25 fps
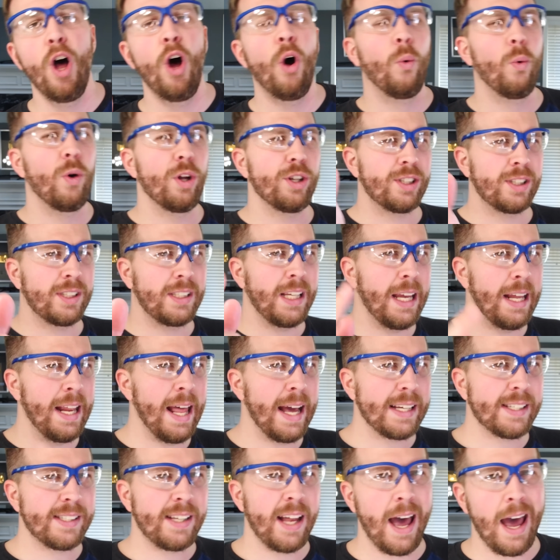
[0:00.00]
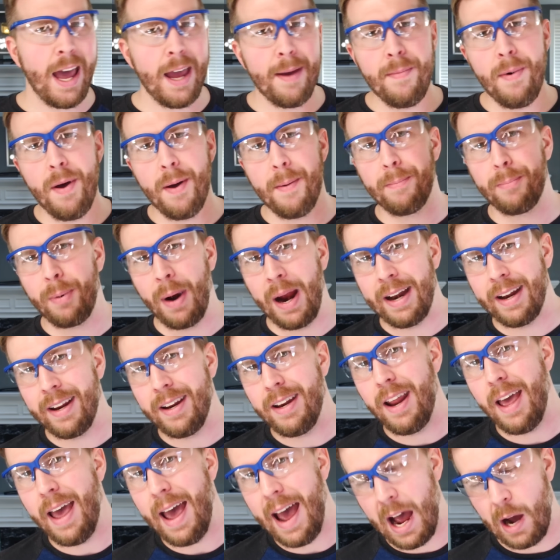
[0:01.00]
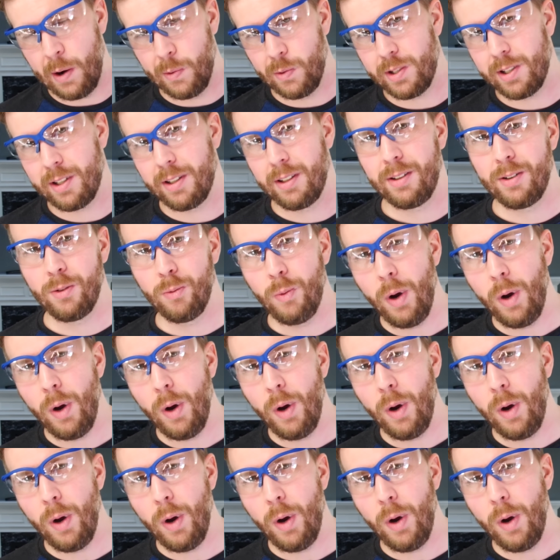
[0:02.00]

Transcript: We'll see you next time. Brandon, out.